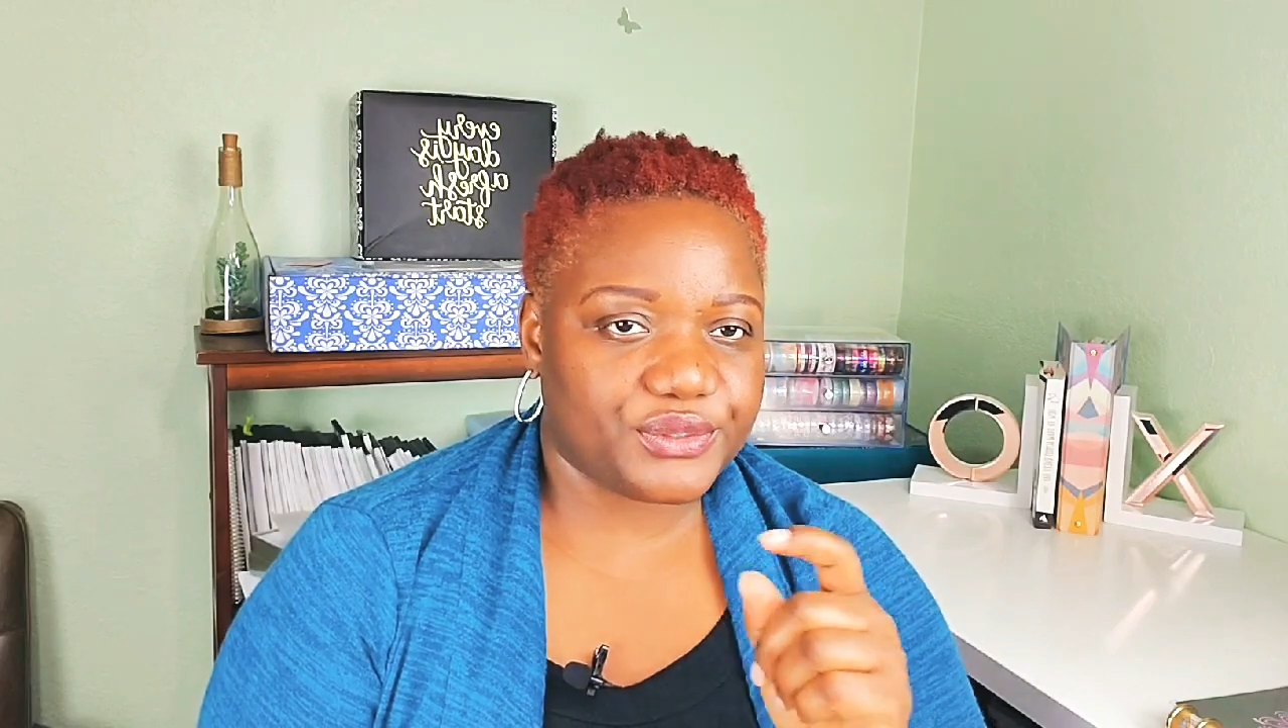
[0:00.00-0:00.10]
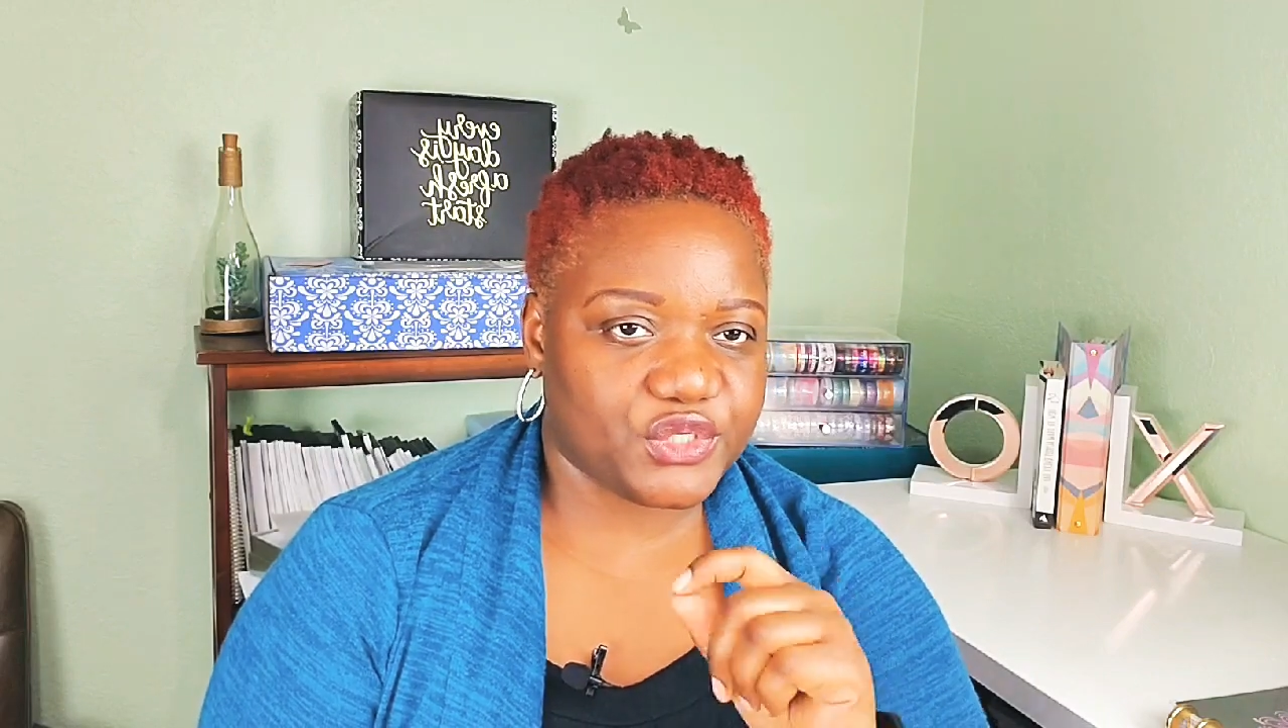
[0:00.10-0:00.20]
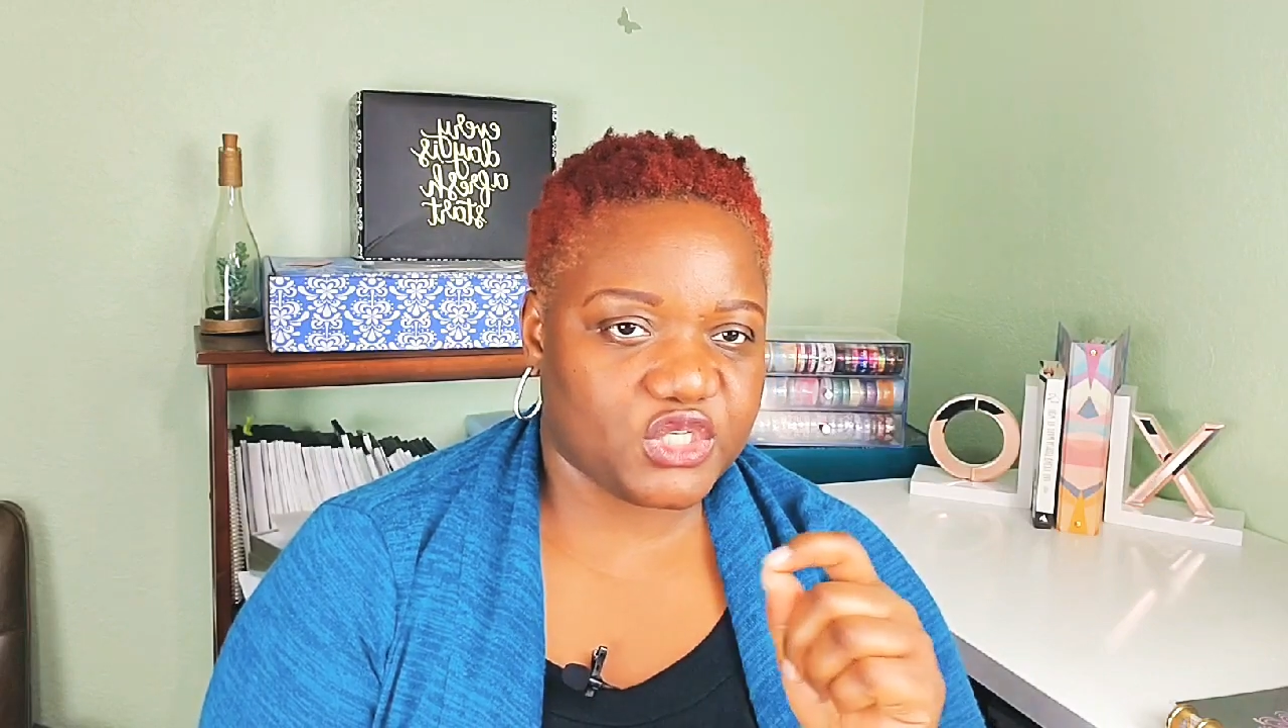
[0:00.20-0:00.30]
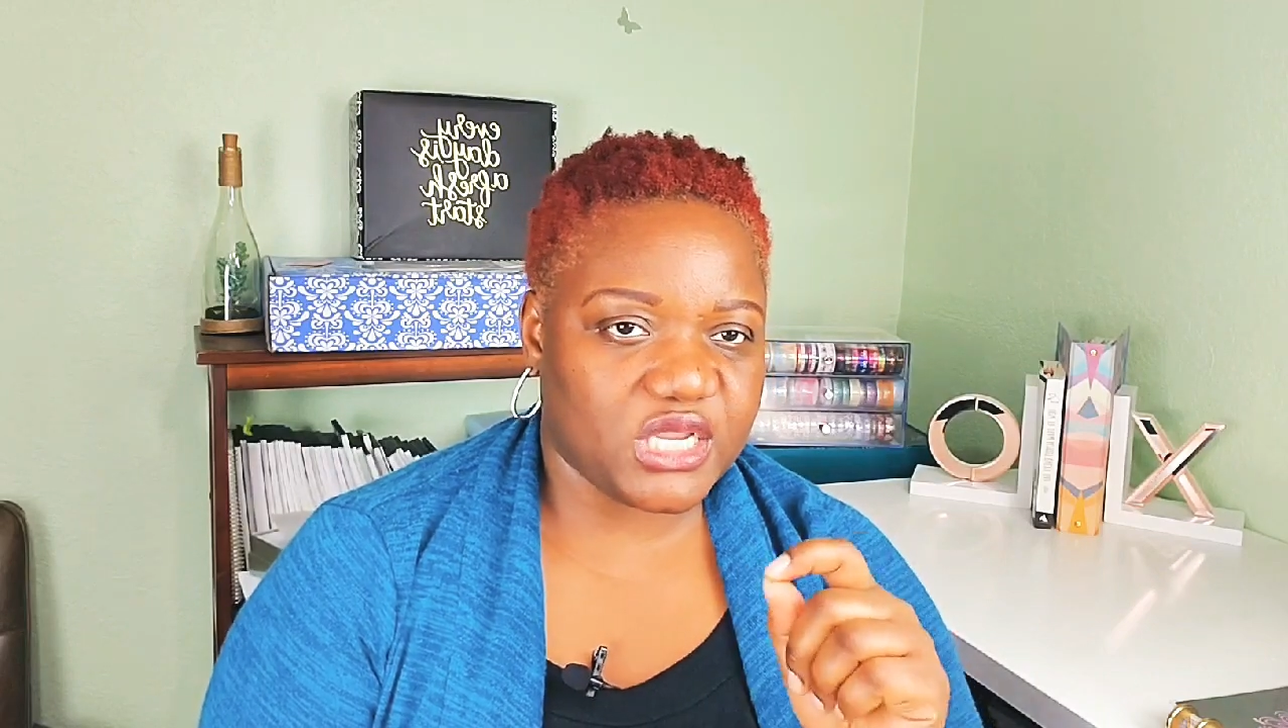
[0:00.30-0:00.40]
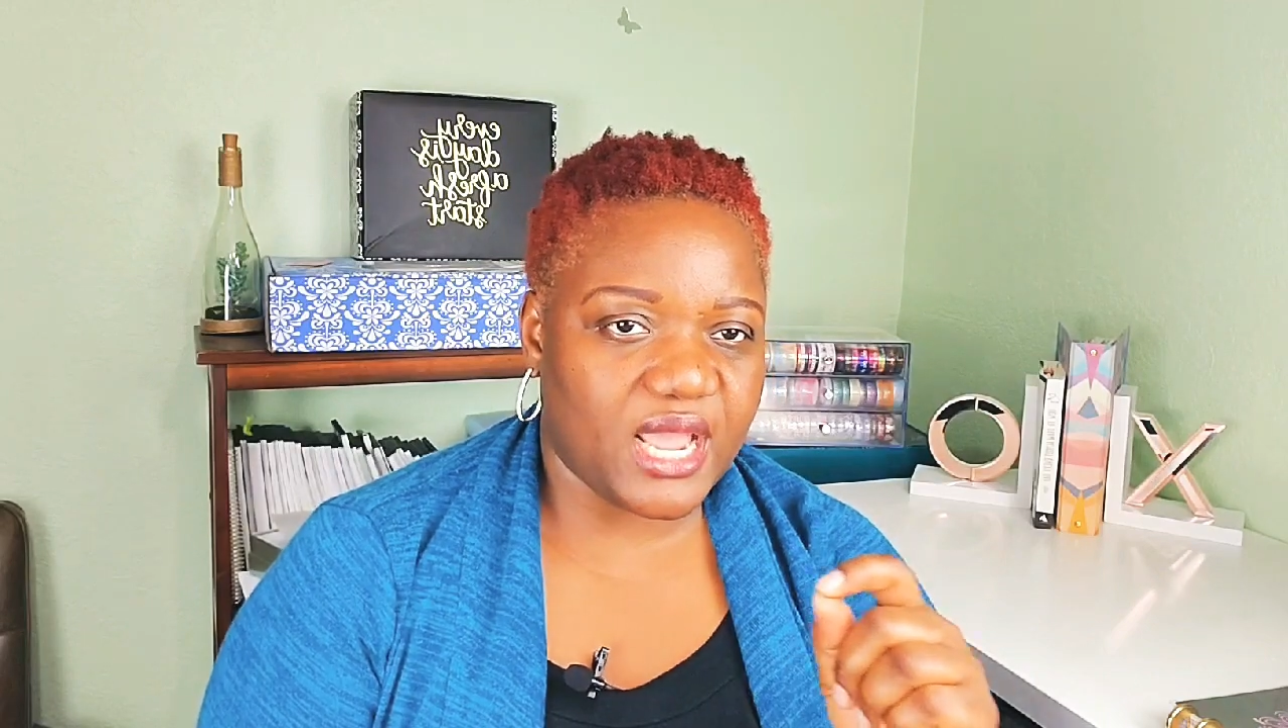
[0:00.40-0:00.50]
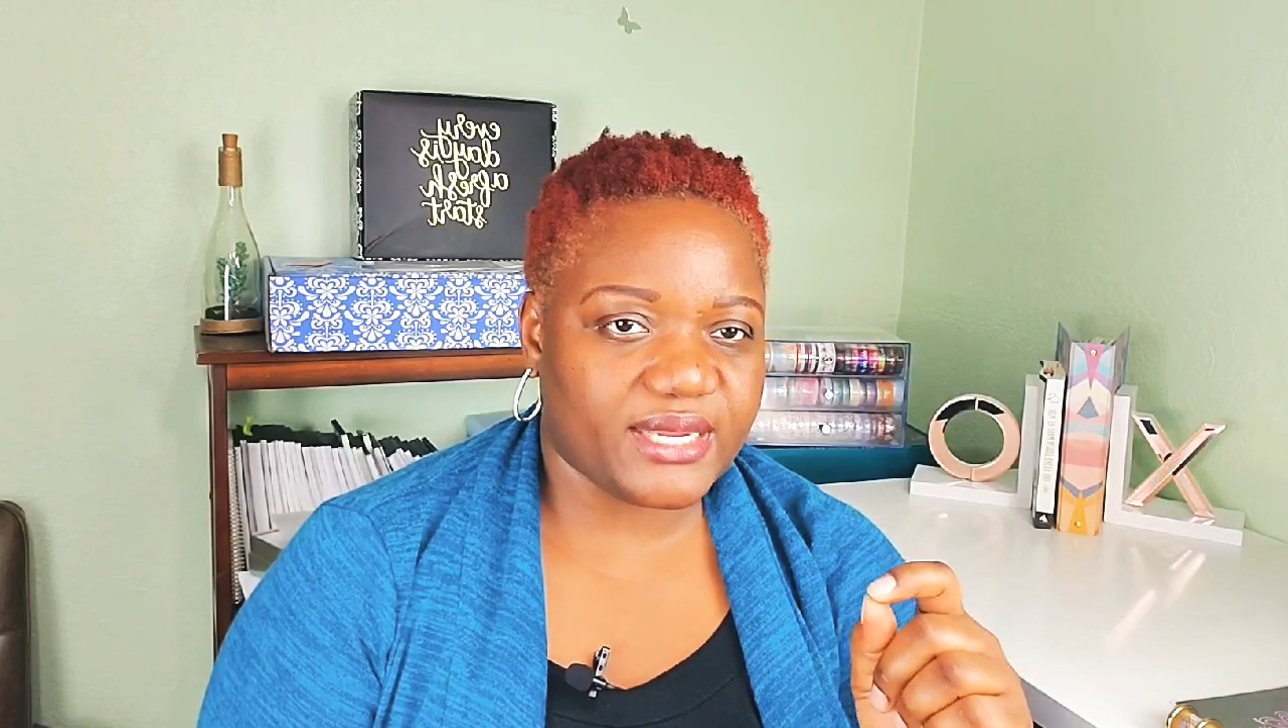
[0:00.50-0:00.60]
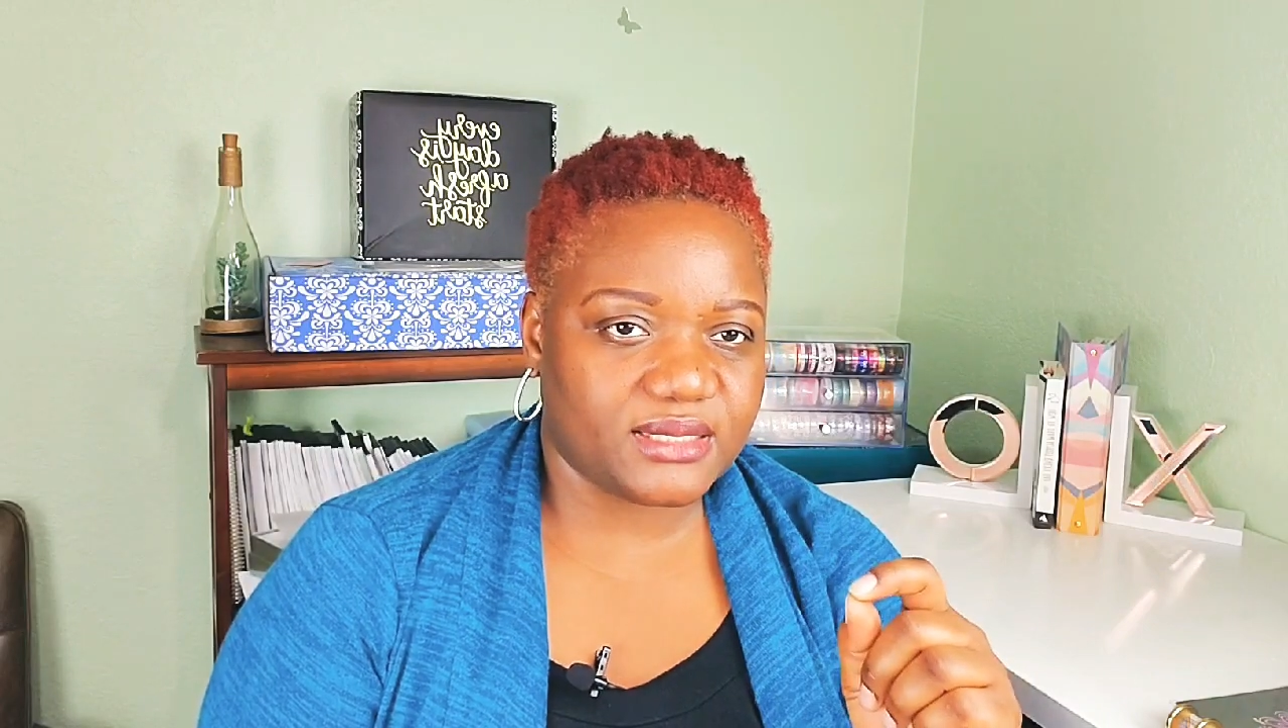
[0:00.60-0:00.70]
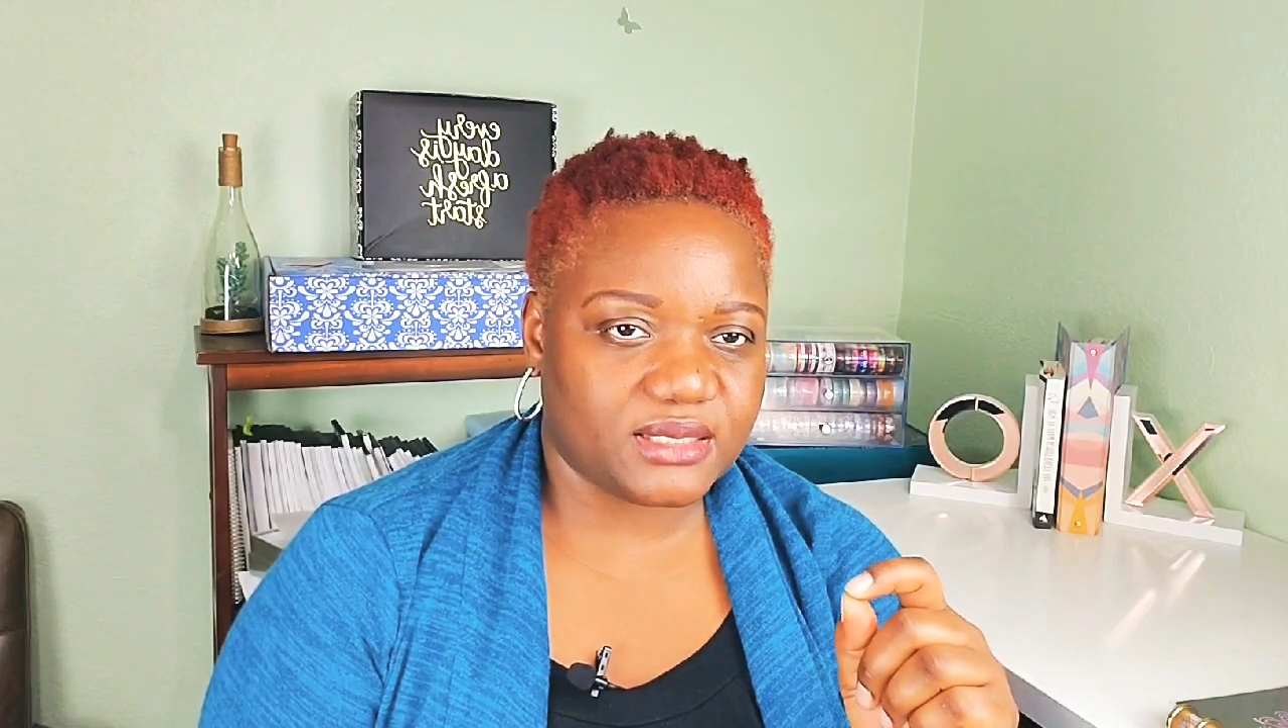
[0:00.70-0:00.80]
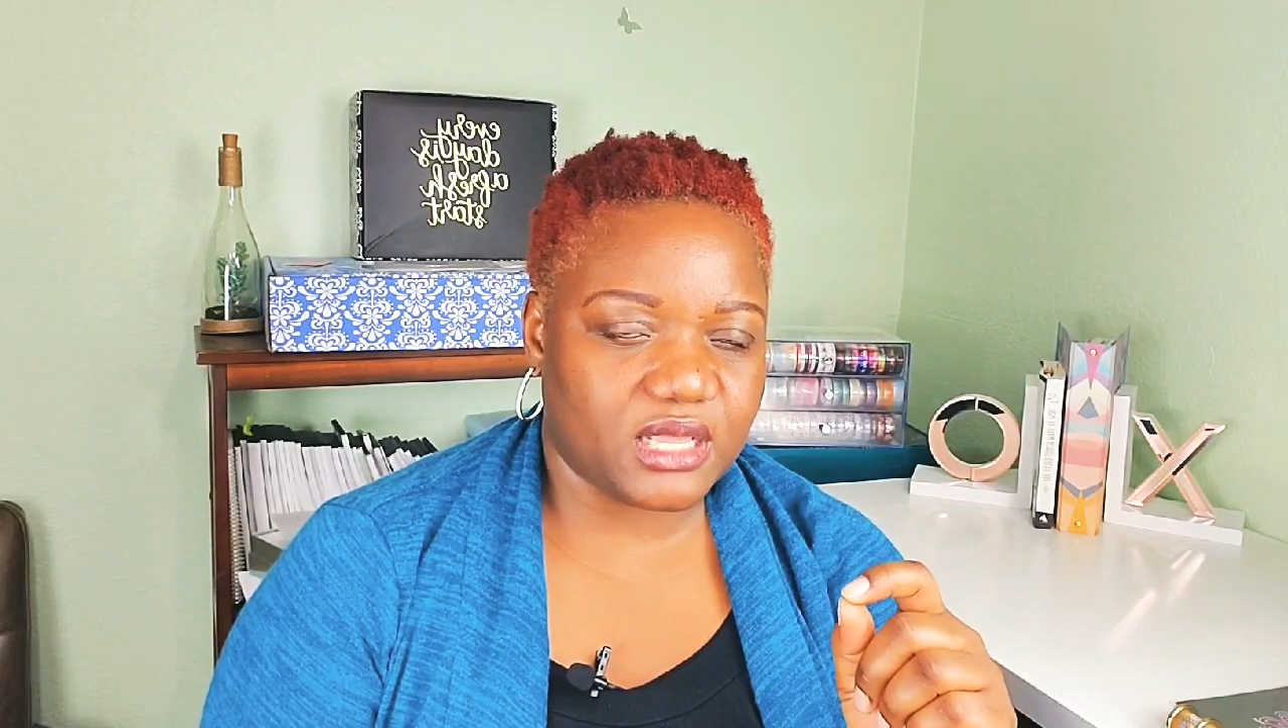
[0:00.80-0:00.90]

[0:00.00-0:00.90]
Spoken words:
signs